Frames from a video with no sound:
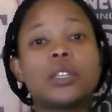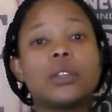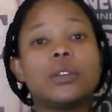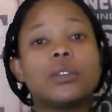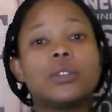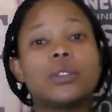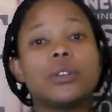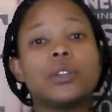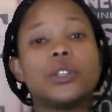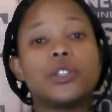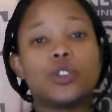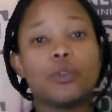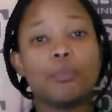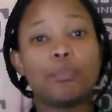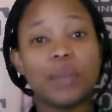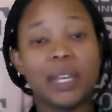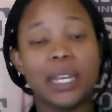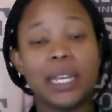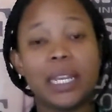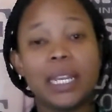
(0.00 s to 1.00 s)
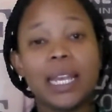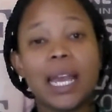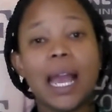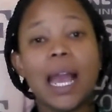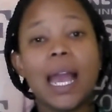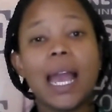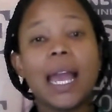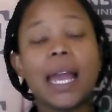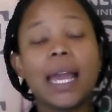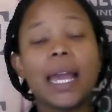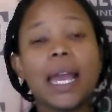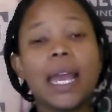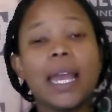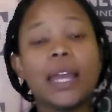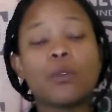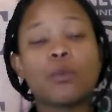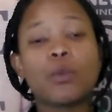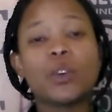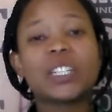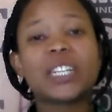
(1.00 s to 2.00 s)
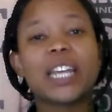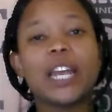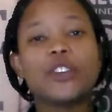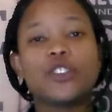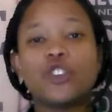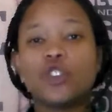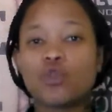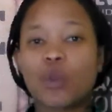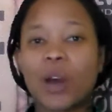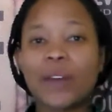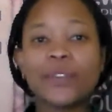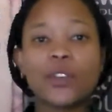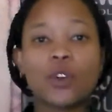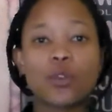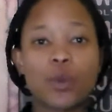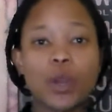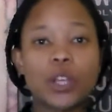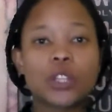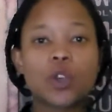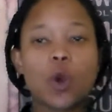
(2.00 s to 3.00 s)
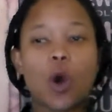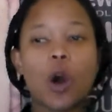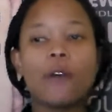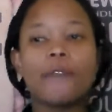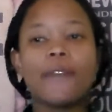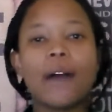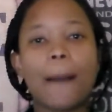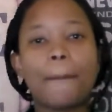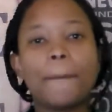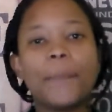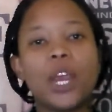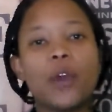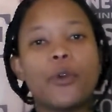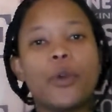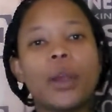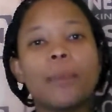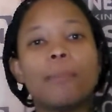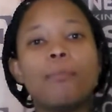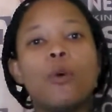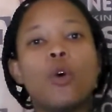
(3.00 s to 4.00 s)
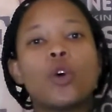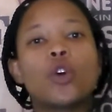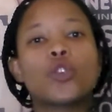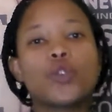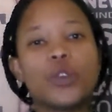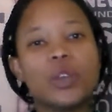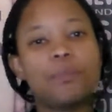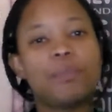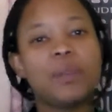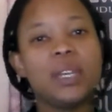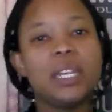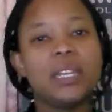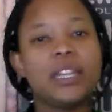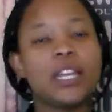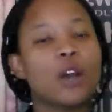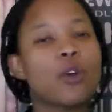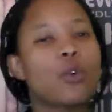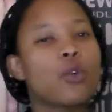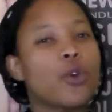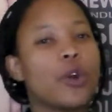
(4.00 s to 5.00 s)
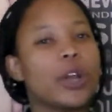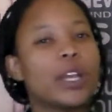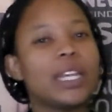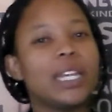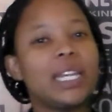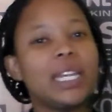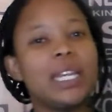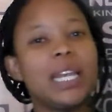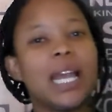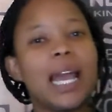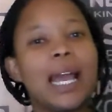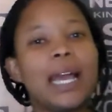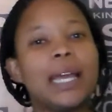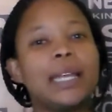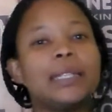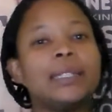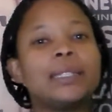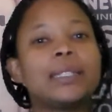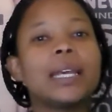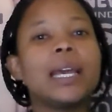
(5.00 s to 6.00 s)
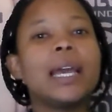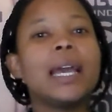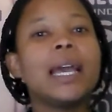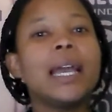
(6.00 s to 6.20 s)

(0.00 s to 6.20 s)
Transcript: to be, in which case you run the risk of appearing more creepy than quirky, and